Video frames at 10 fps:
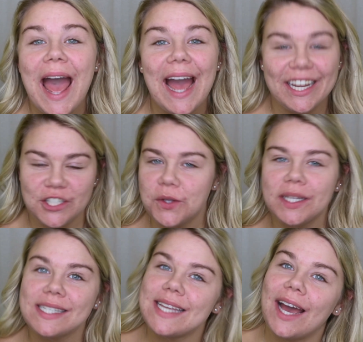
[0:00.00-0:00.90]
As you
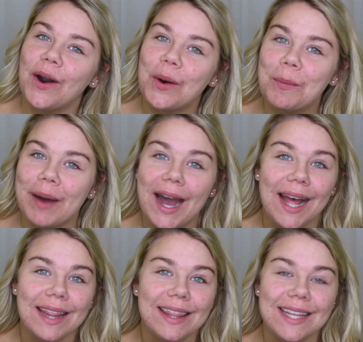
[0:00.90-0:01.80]
can tell
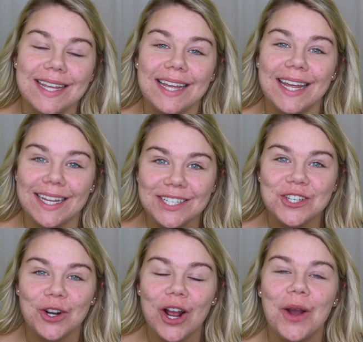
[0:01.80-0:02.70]
by the
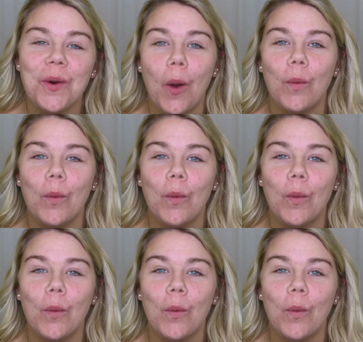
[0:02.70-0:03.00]
intro,